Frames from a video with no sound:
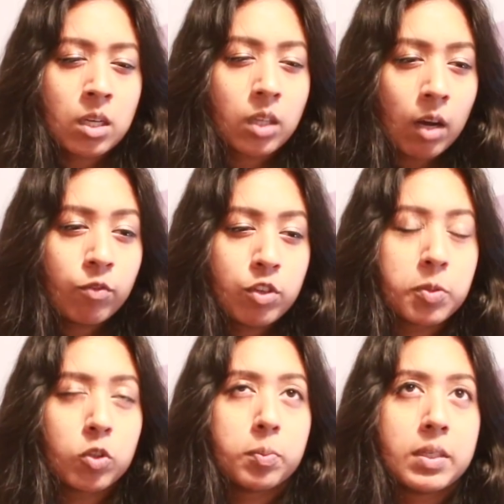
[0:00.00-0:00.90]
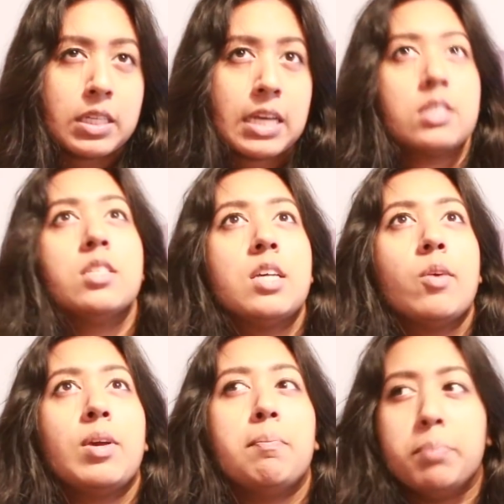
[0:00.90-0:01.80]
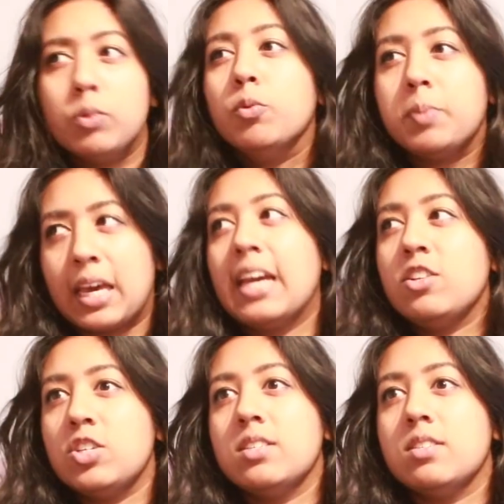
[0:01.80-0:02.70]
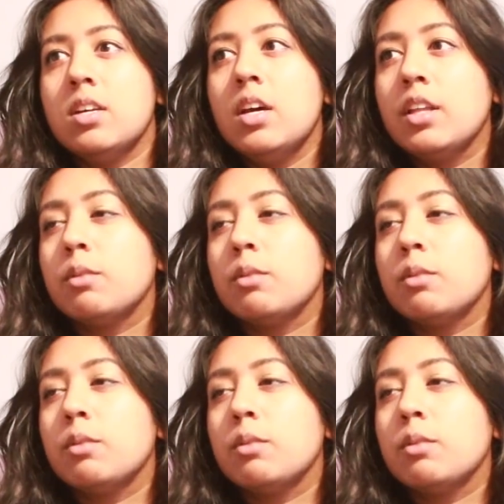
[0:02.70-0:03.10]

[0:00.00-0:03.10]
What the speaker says: uncomfortable, but necessary boob cages